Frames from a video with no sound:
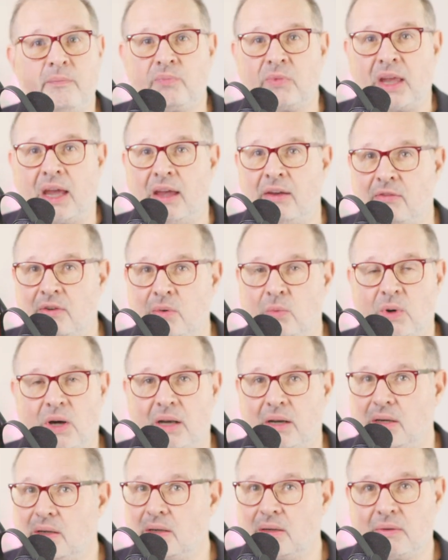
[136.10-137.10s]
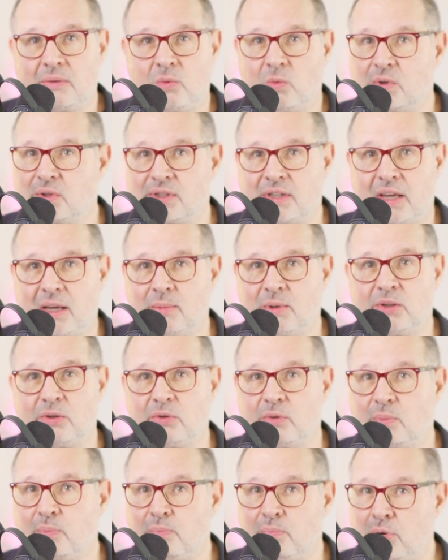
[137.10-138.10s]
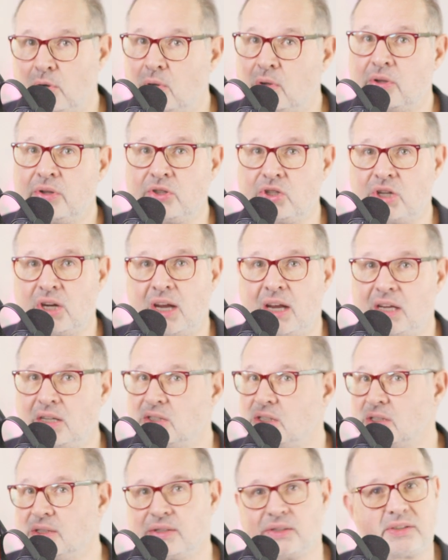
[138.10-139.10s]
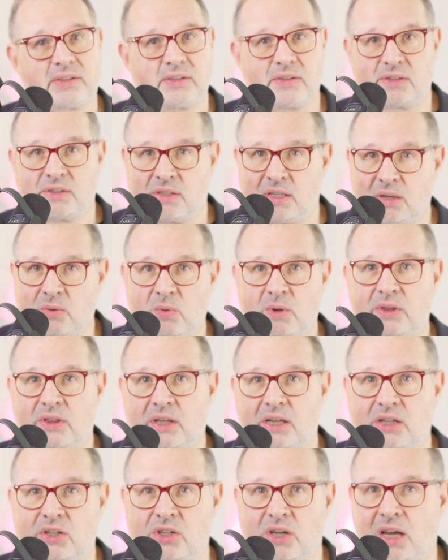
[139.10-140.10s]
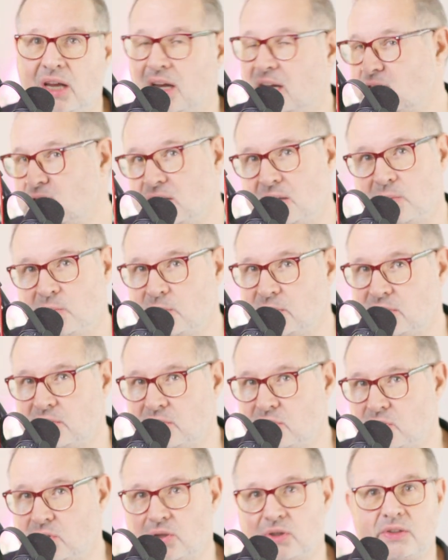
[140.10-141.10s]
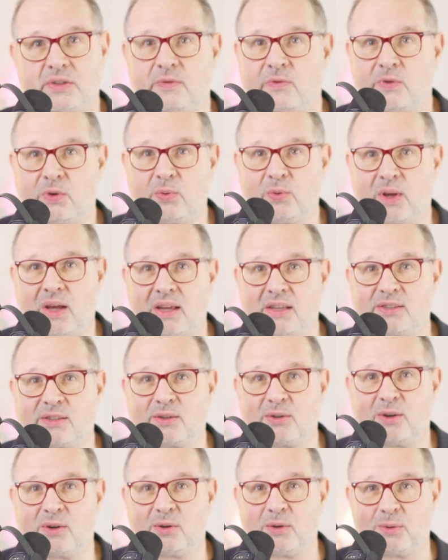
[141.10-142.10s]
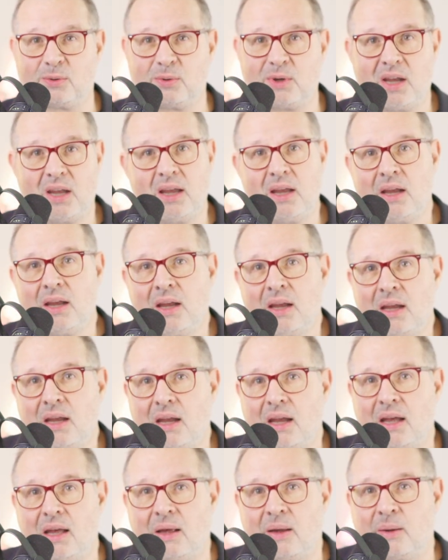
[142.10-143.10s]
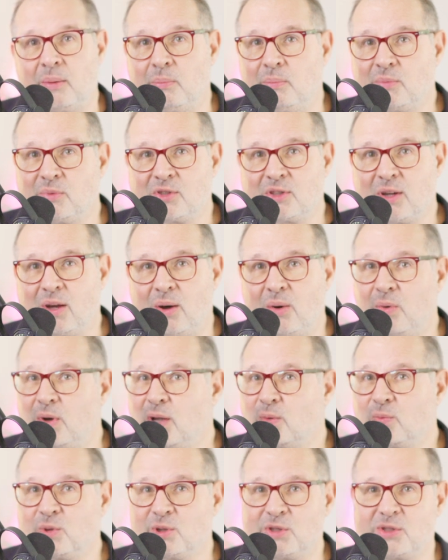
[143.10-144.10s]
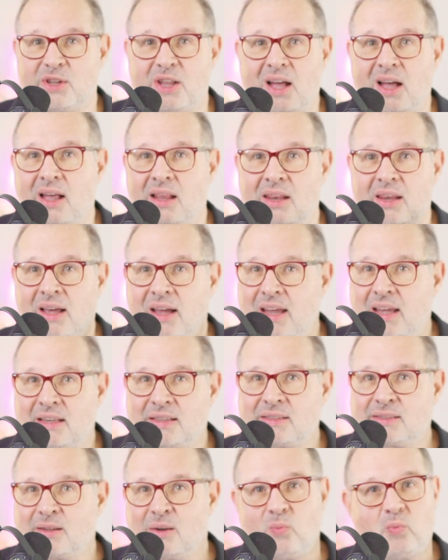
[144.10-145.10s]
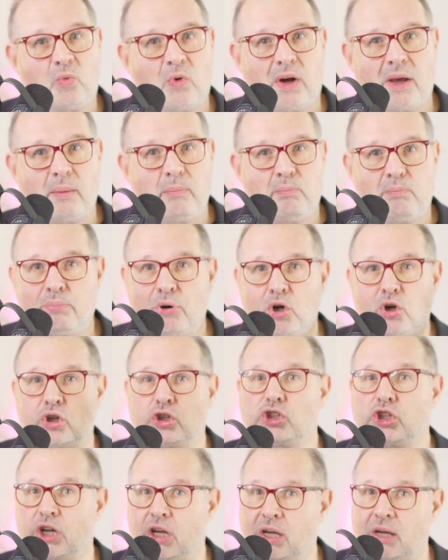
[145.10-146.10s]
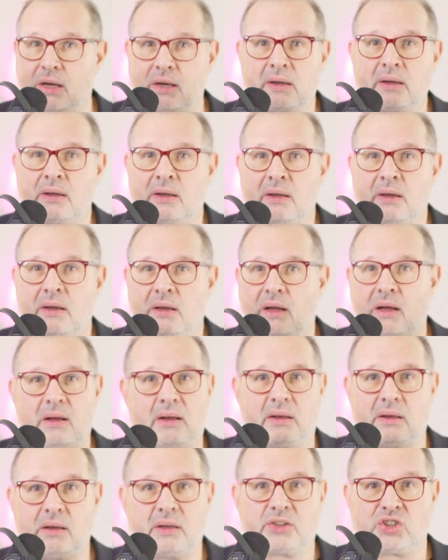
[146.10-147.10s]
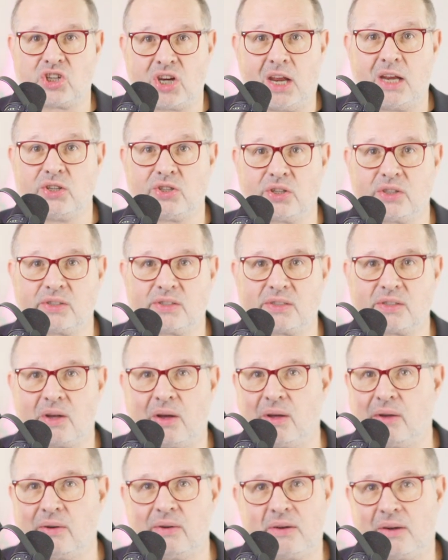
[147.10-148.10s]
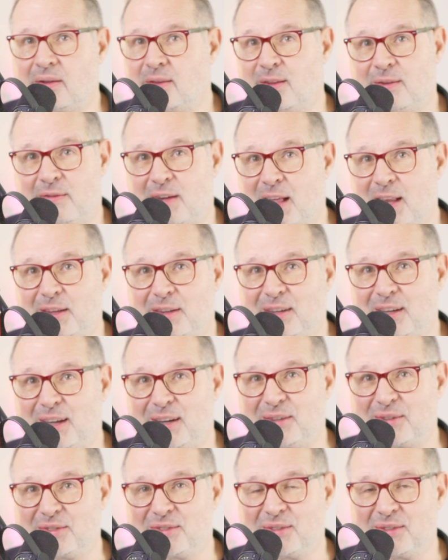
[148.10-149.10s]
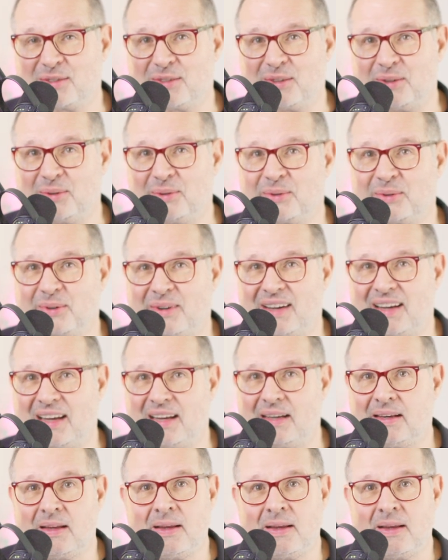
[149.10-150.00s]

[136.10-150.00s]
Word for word: everyone was able to pull the changes, see what they changed. It was just a few lines of code. Um, so it was not like someone pushing uh, changes on, on the validators or so, right?